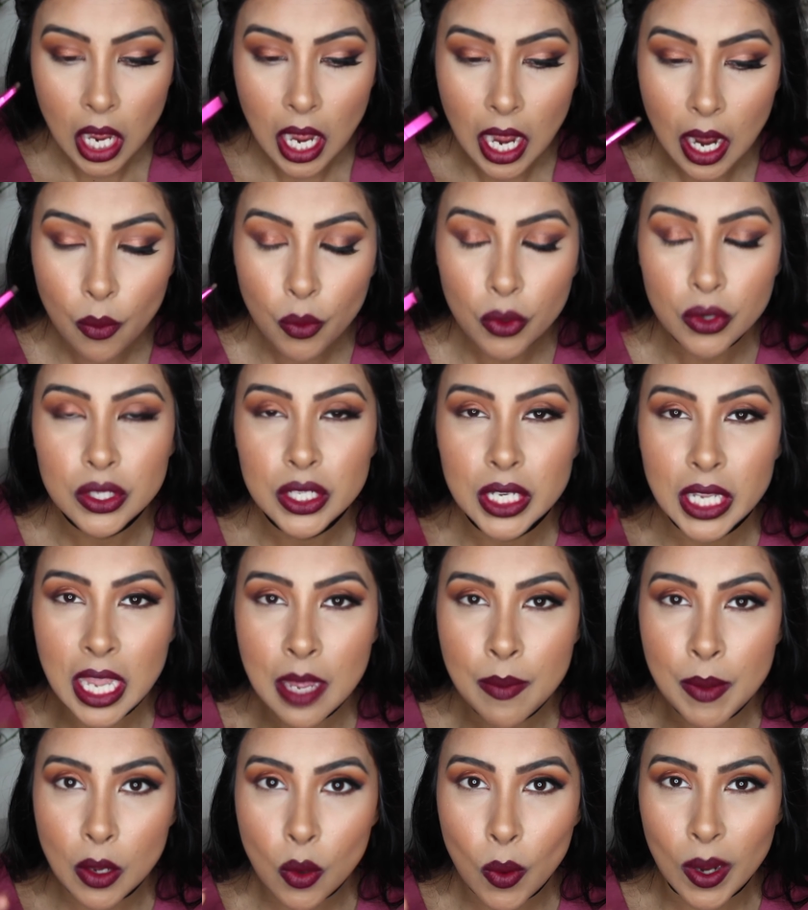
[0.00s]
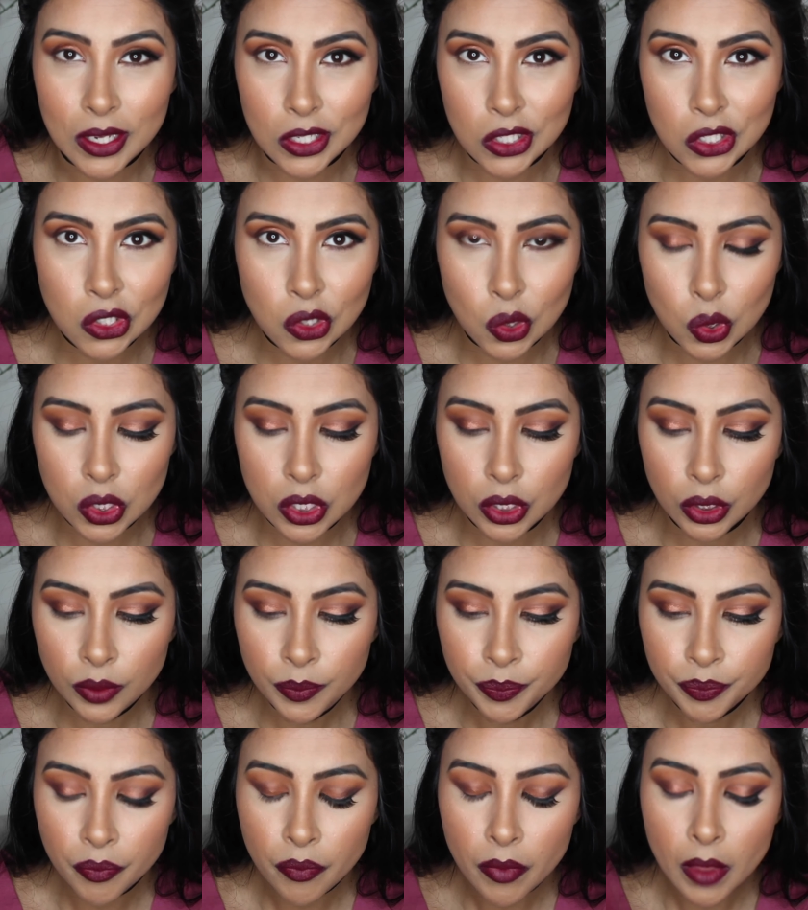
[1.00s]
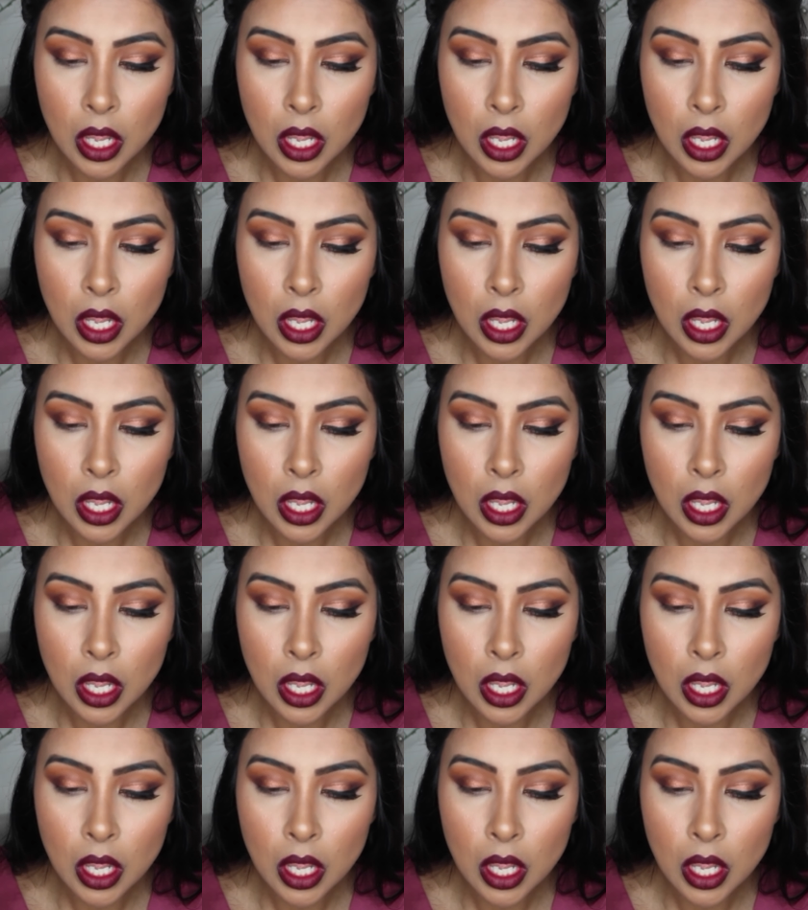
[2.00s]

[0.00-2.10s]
I want to keep it quite subtle.